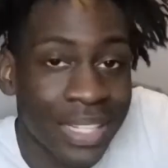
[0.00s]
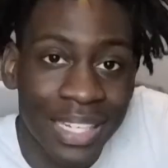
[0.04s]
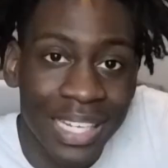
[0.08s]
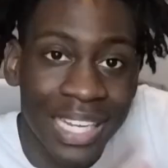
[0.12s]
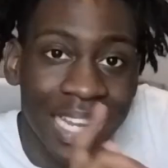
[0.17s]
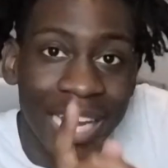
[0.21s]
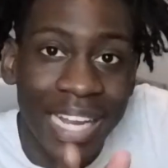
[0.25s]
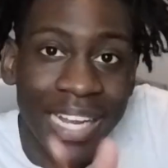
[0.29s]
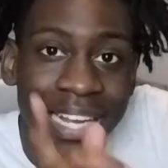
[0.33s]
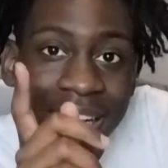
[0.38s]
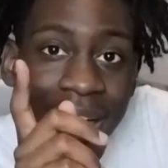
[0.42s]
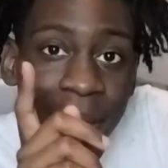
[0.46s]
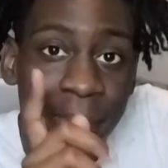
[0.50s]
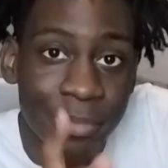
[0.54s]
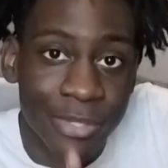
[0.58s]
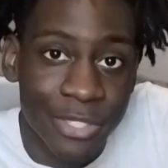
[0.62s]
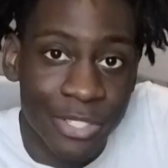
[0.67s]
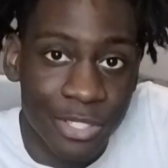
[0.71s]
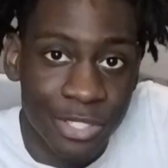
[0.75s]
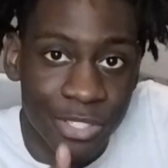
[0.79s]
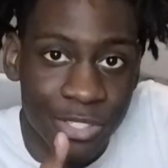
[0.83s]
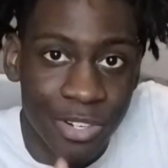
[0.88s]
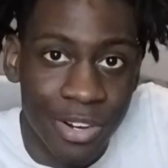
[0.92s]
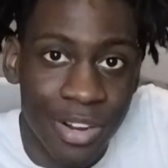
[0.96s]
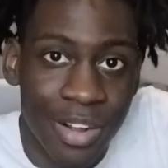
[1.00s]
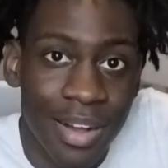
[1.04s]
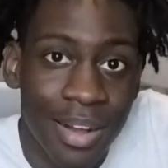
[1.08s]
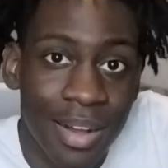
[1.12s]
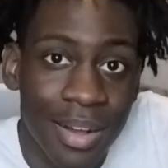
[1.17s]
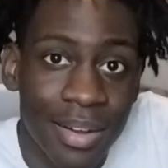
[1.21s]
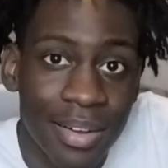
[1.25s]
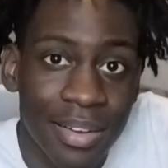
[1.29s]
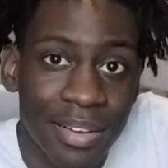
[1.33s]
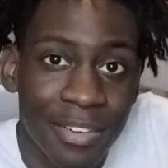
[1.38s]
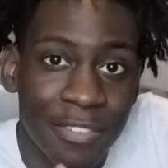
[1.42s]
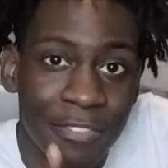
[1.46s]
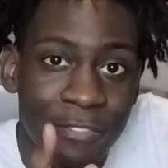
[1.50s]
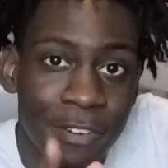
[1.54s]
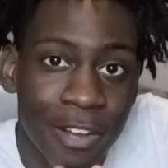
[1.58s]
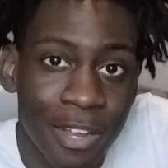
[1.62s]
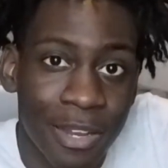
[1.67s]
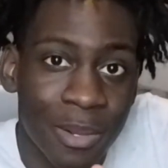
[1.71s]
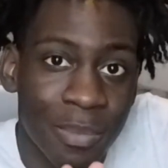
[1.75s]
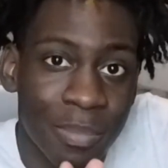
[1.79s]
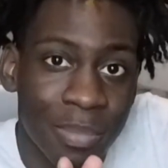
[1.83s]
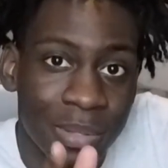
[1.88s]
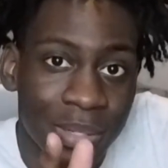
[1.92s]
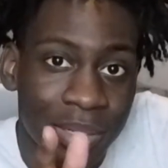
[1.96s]
Like, comment, subscribe,
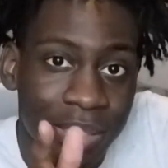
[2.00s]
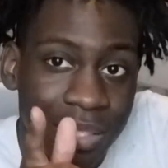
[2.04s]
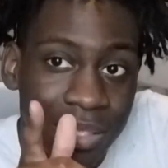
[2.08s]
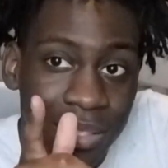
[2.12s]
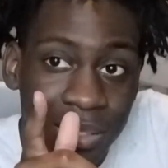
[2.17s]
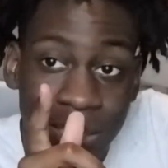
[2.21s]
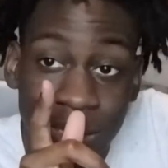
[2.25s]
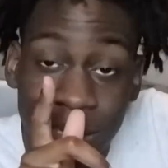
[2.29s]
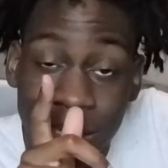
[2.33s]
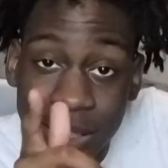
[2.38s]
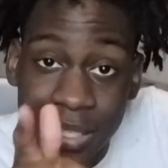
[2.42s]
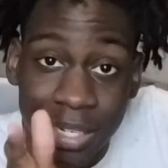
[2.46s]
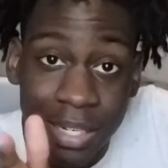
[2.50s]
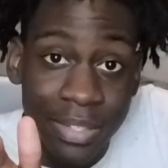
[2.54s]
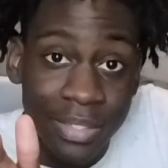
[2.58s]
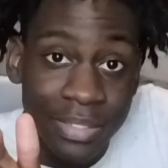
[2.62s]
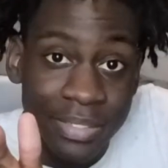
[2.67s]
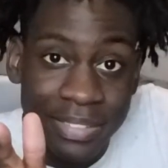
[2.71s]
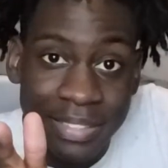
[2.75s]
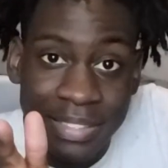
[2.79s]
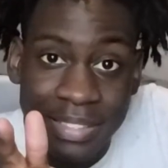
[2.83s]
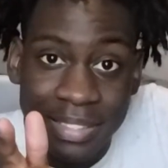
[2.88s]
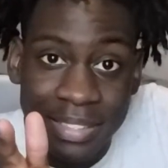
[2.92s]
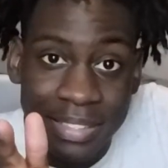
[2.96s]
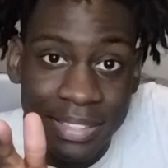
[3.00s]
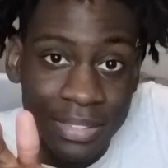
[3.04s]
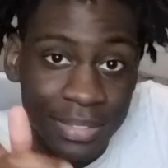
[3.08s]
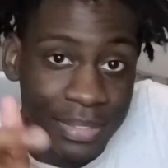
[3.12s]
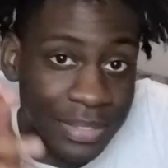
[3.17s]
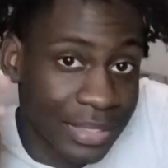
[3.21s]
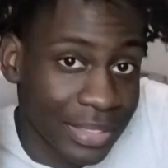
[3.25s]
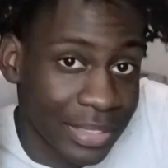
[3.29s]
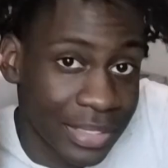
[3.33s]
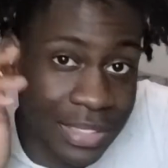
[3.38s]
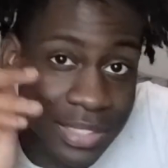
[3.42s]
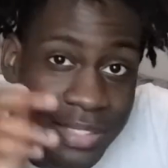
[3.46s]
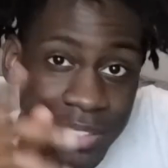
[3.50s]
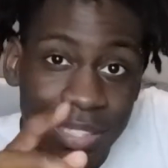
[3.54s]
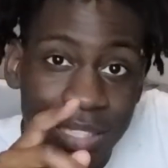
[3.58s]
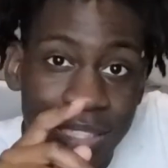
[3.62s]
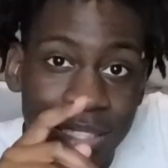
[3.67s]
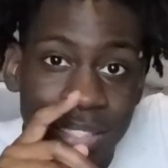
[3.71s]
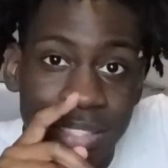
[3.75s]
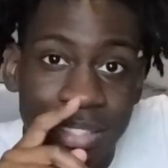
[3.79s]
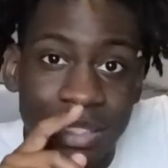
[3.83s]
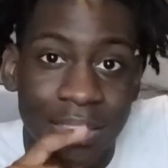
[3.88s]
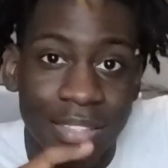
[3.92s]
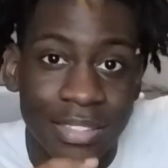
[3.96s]
follow my accounts.
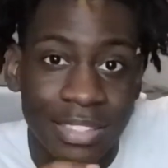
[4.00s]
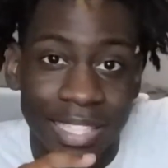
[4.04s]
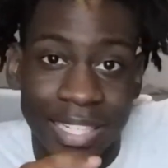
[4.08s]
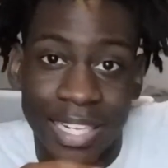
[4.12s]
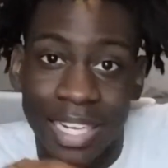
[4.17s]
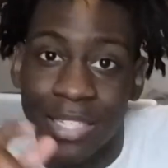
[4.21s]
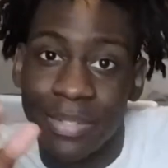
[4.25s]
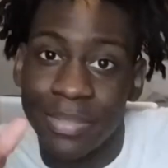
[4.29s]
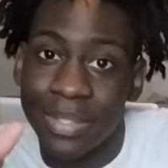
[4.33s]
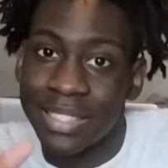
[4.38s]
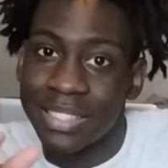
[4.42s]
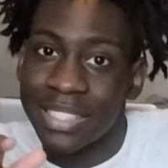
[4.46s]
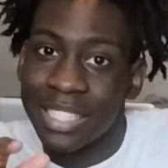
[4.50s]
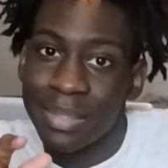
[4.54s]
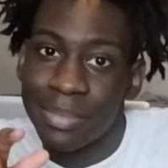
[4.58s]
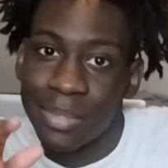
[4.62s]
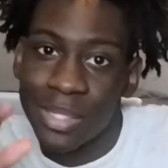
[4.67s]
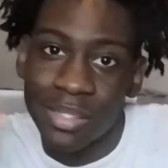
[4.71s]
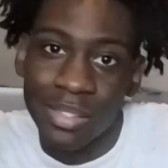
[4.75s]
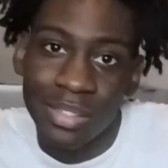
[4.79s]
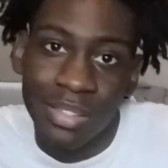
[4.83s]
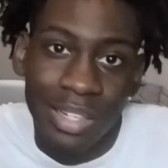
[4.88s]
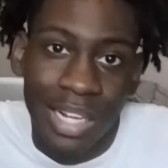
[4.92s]
Yeah, check out the website, bro.